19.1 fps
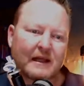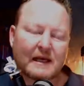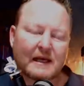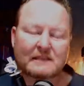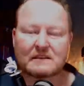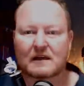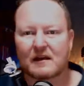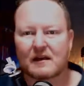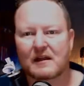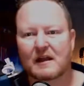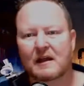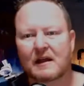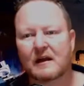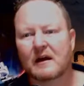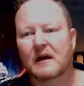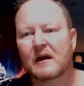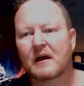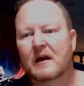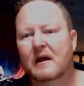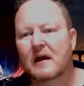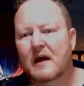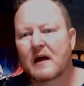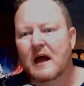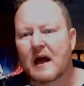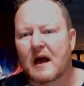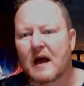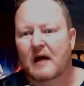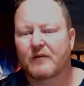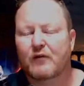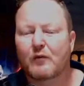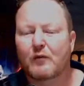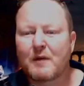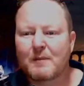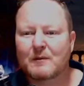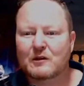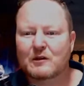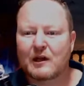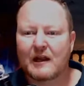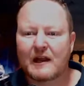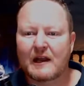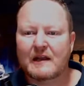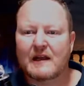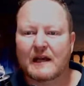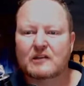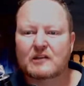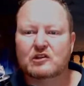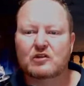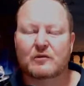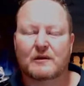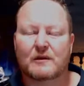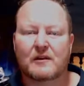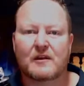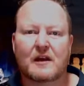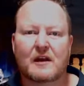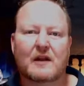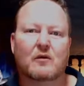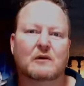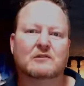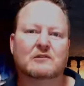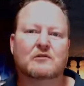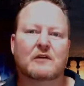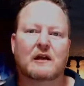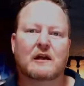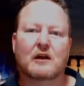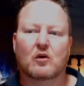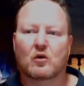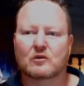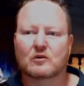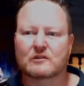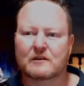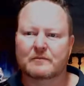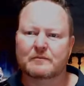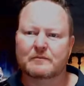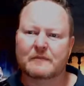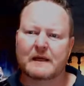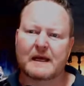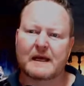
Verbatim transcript: Yes, I think uh, for me, particularly day two and three was really awesome.